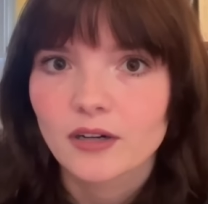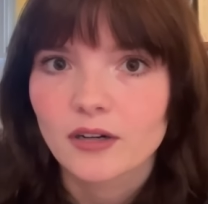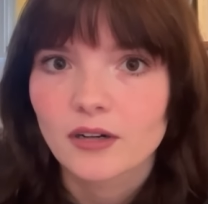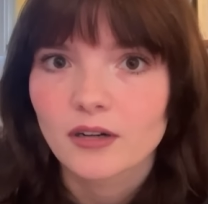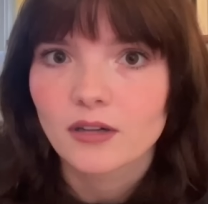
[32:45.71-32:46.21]

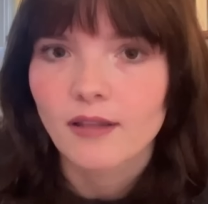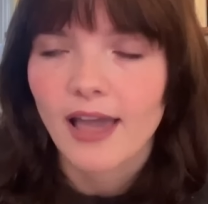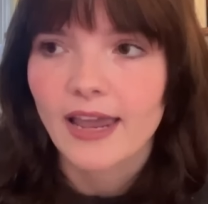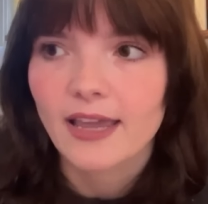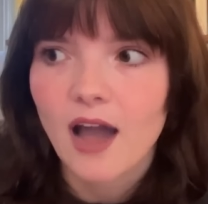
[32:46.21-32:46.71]
Yeah.
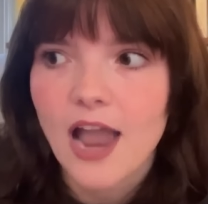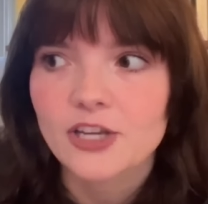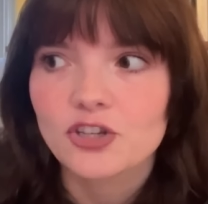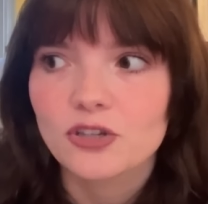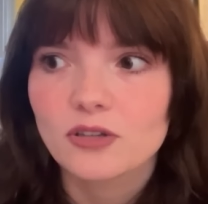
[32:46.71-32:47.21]
Like, no, I,
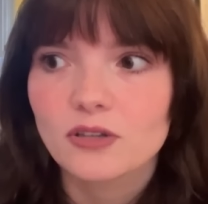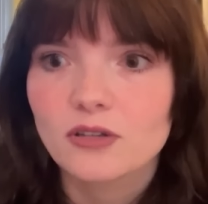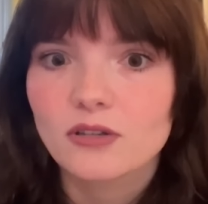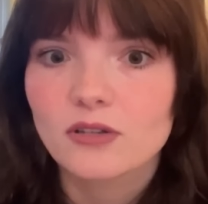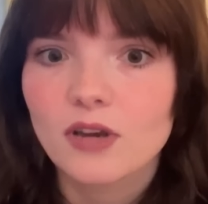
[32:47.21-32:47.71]
I, yeah.
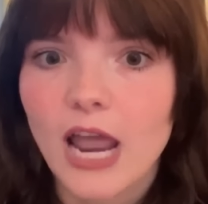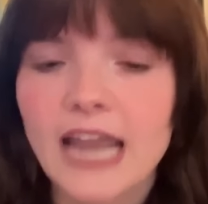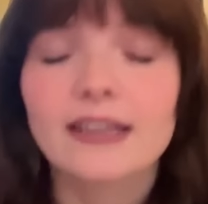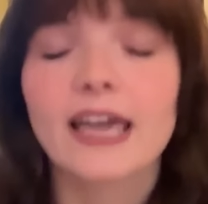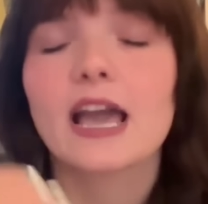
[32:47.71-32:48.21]
yeah.
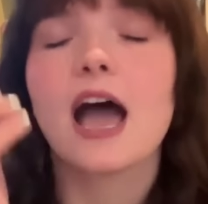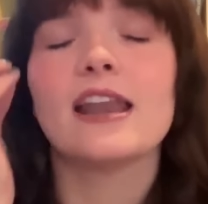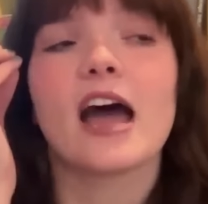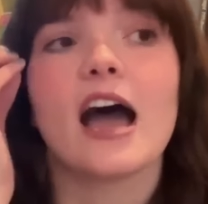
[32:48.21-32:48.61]
And like, That's... and